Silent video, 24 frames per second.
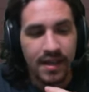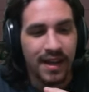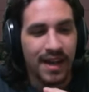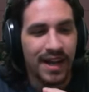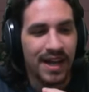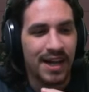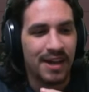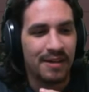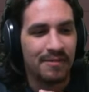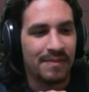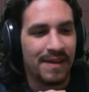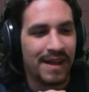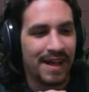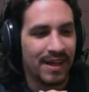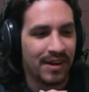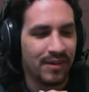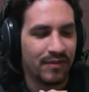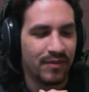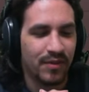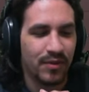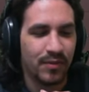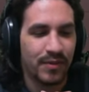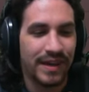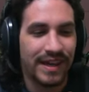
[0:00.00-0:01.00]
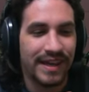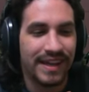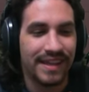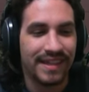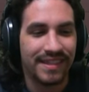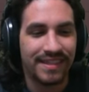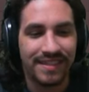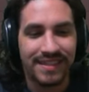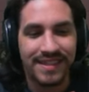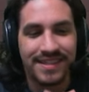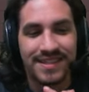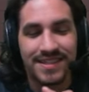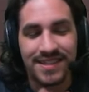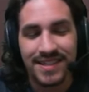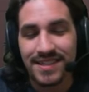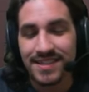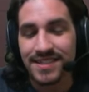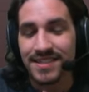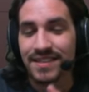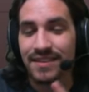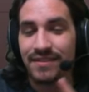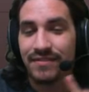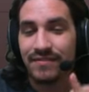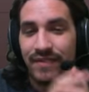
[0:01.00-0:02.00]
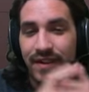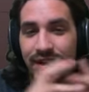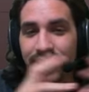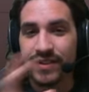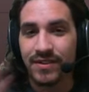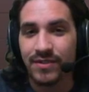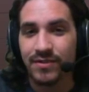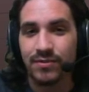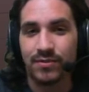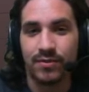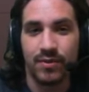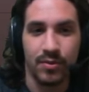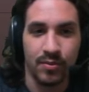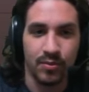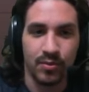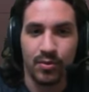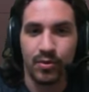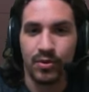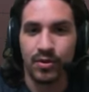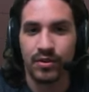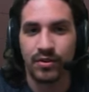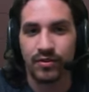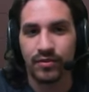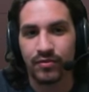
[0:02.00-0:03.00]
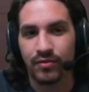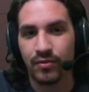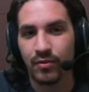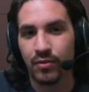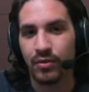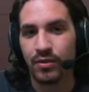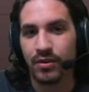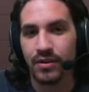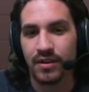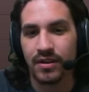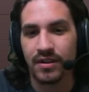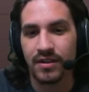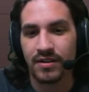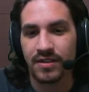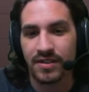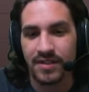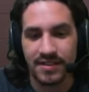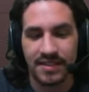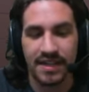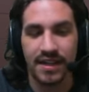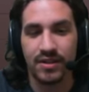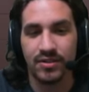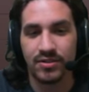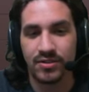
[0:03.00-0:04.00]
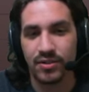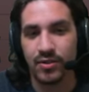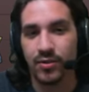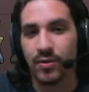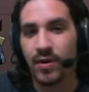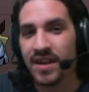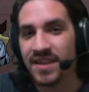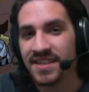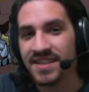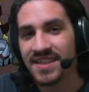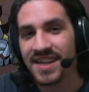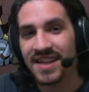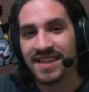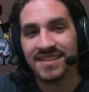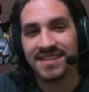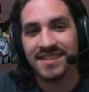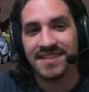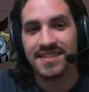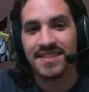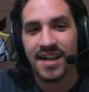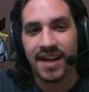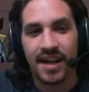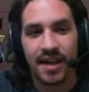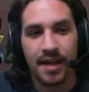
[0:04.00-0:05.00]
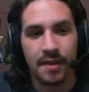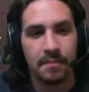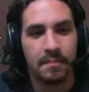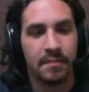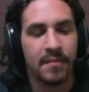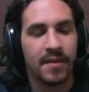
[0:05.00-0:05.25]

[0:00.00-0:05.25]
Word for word: um, out of the way, this is the final reward for Nostalgia Quest at this time.